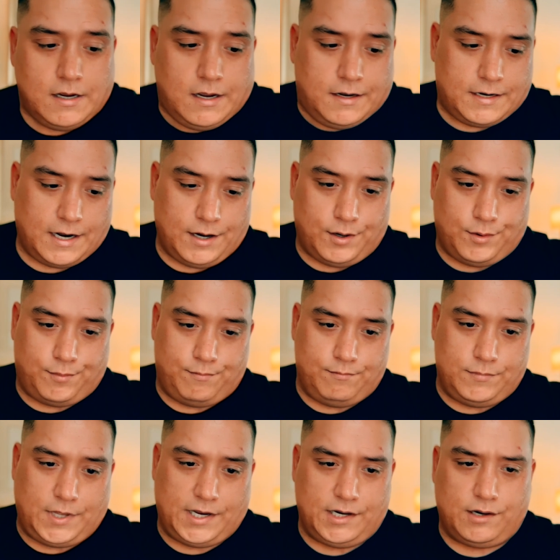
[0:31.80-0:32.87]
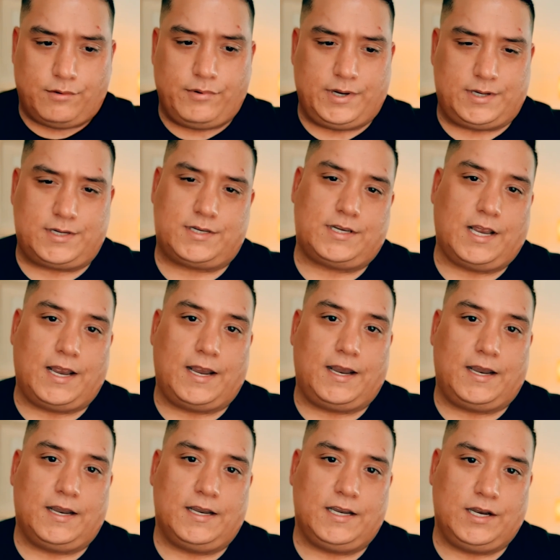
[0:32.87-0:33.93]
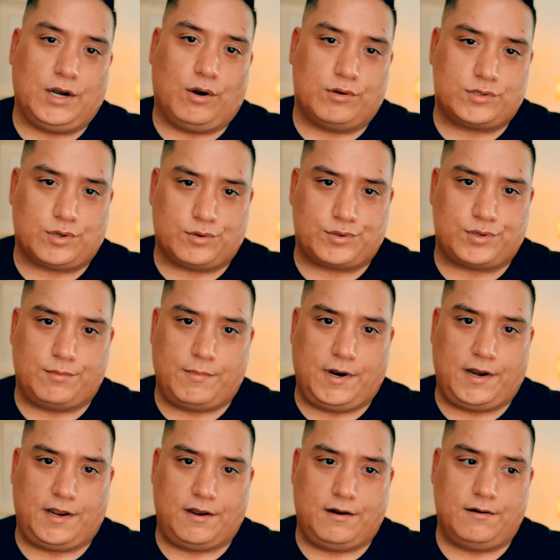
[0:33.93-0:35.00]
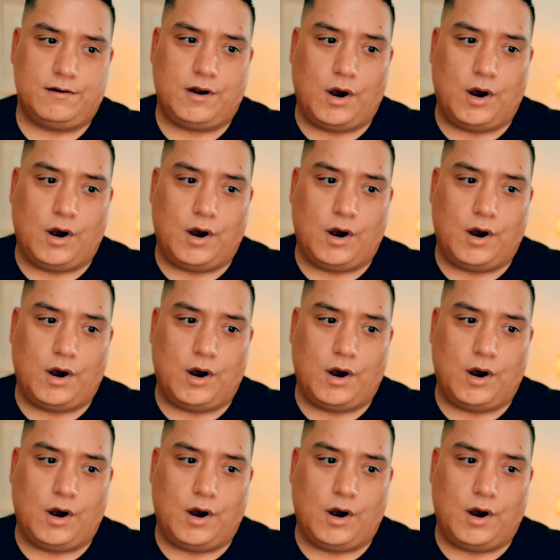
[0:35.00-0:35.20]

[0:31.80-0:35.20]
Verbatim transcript: Now, they always say, you know, on social media,